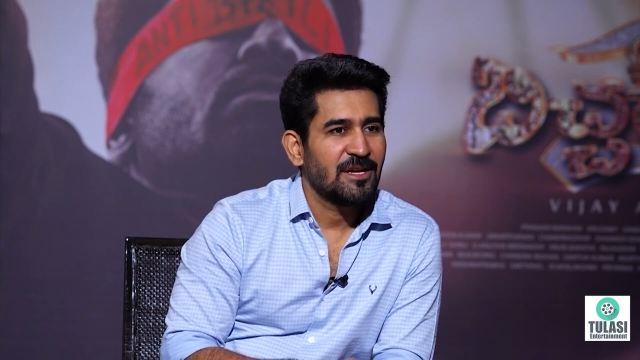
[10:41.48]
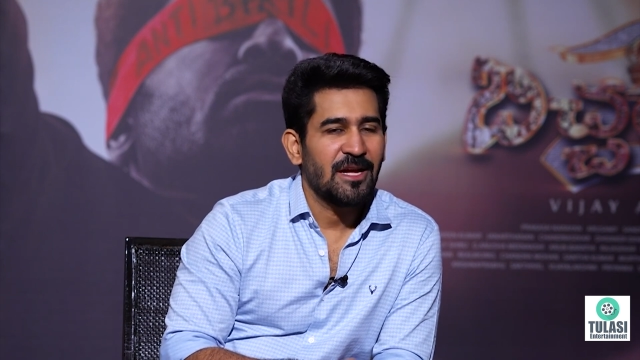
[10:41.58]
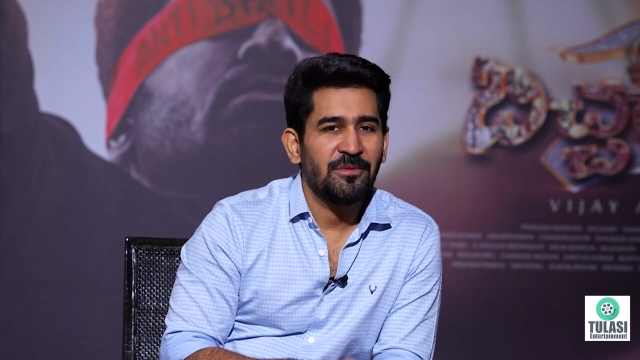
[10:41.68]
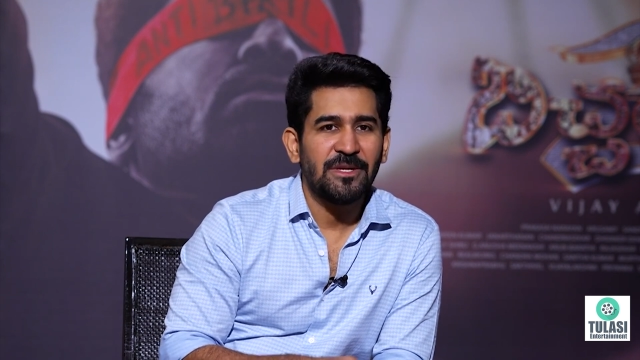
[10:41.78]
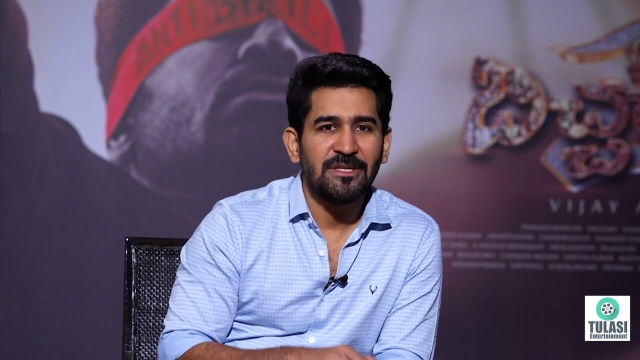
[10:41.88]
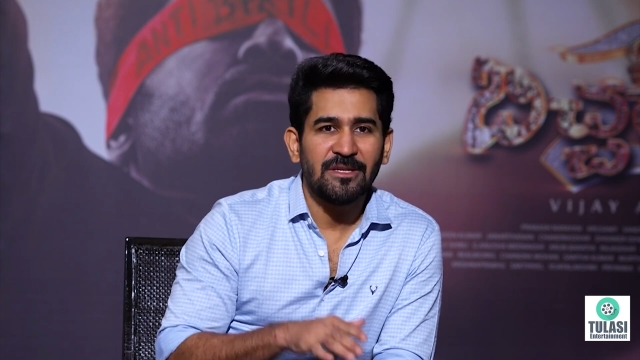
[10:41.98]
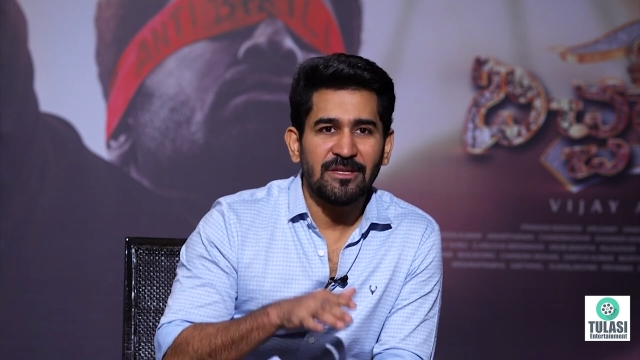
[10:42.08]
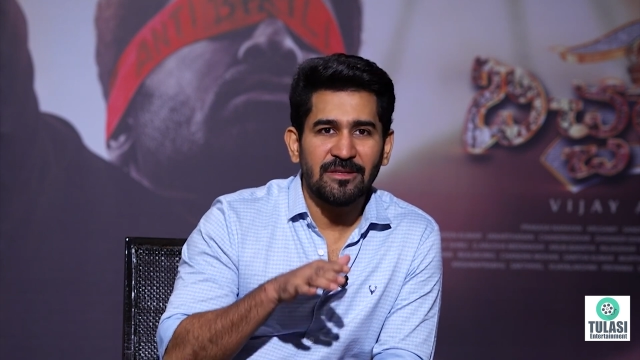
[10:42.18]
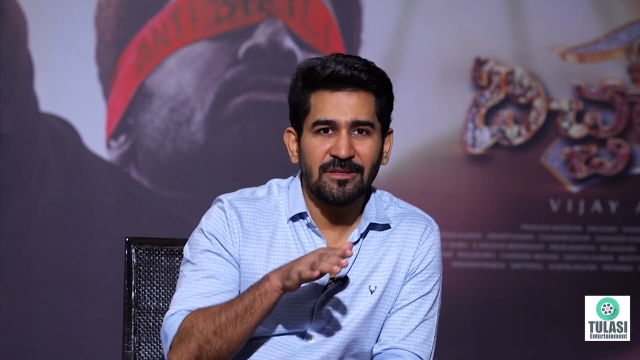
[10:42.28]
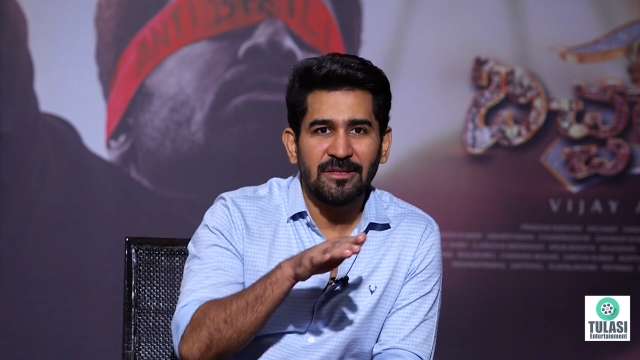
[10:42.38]
I went and
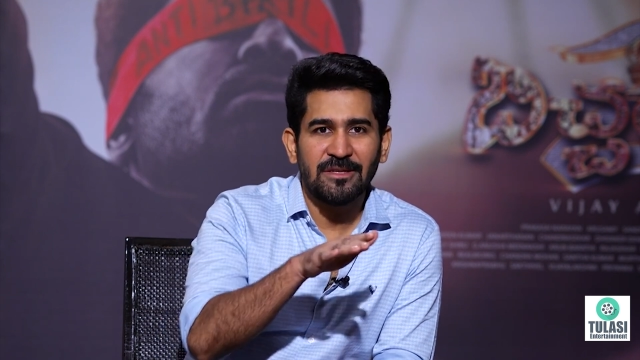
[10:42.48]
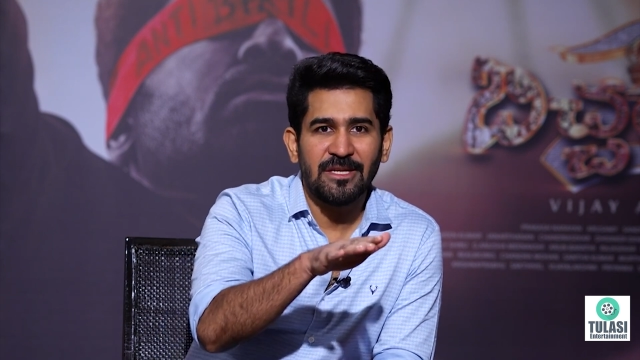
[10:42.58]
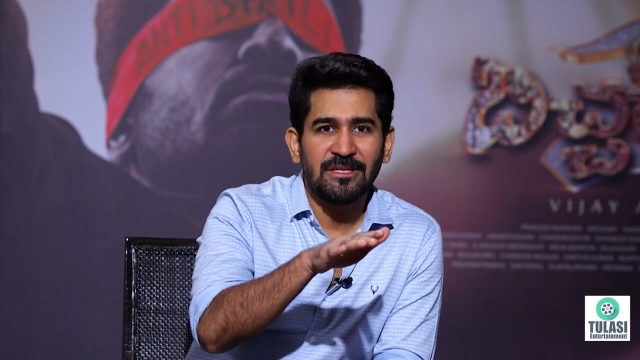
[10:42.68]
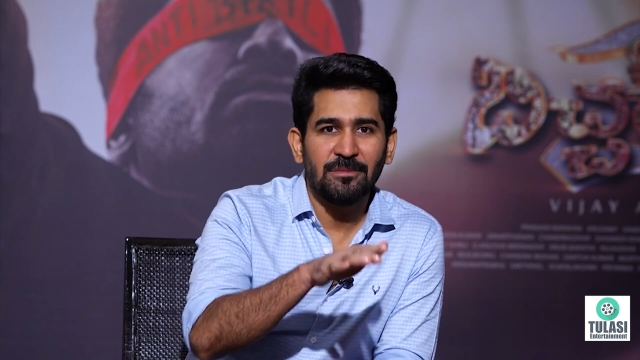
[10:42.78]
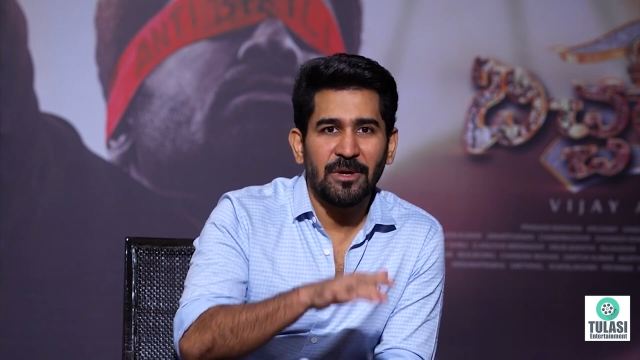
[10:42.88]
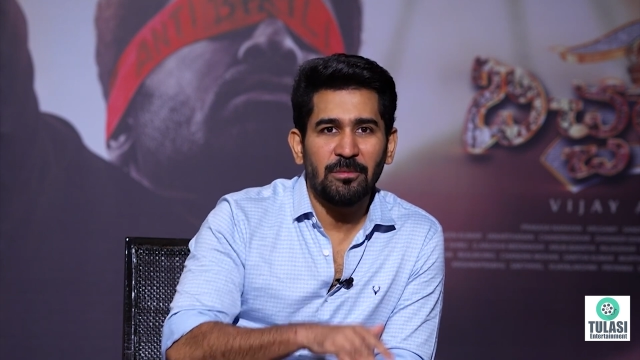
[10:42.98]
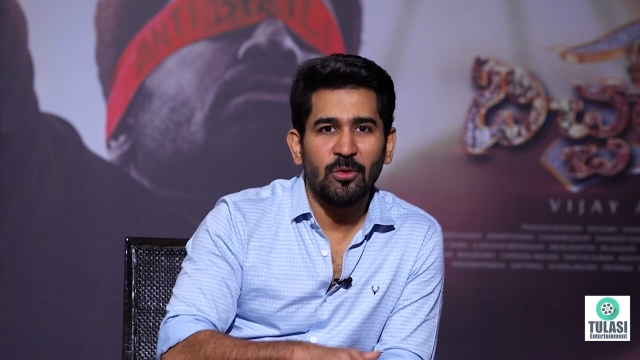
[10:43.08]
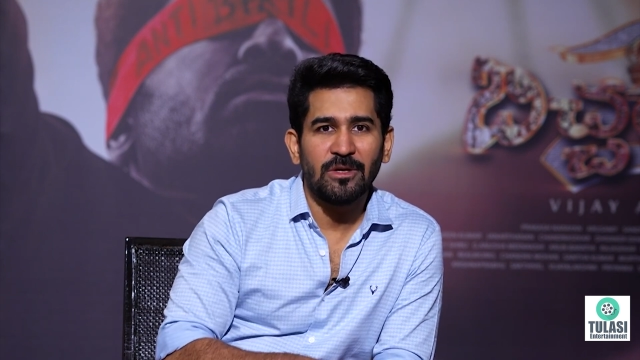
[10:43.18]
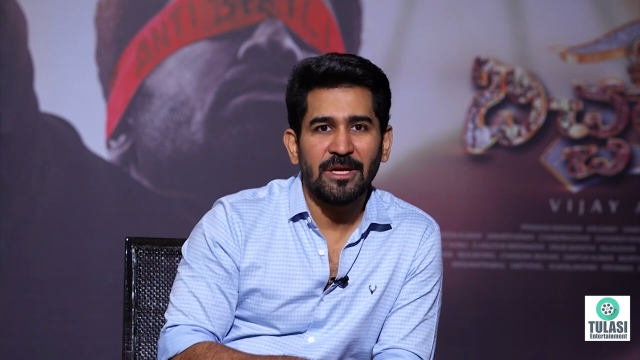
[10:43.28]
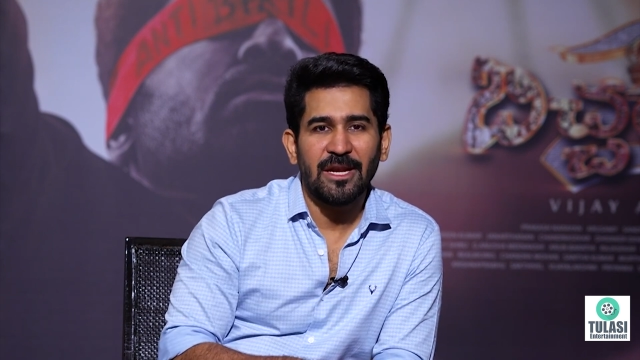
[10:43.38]
hit a
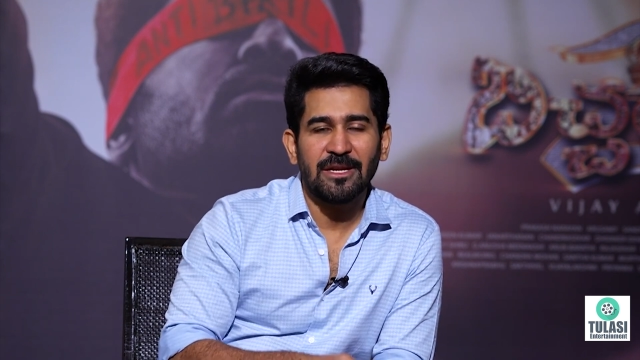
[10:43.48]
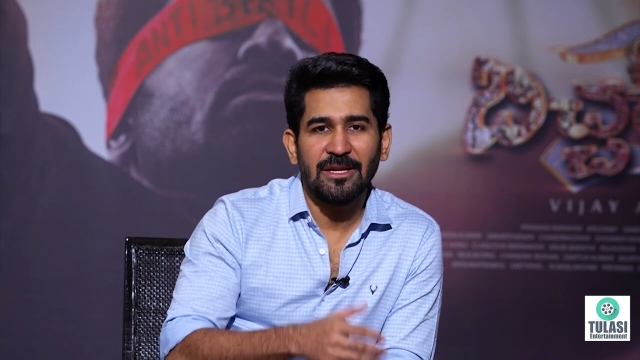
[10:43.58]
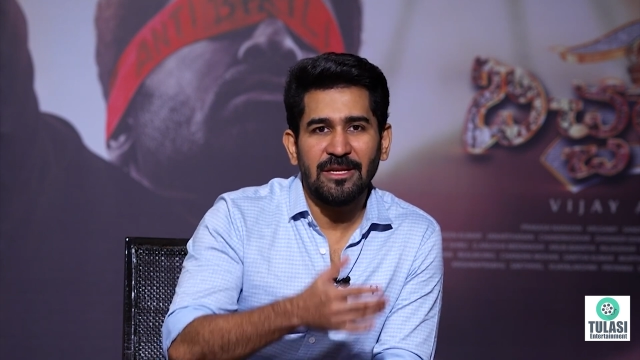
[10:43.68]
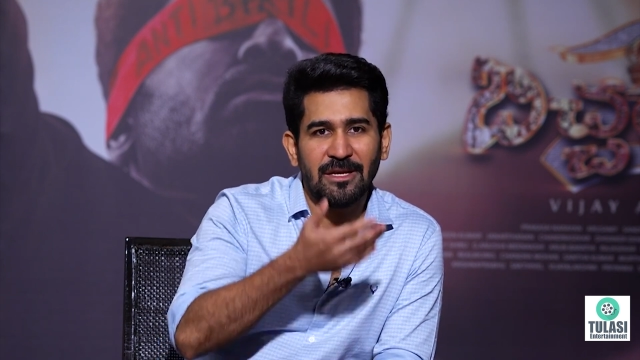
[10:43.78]
boat directly.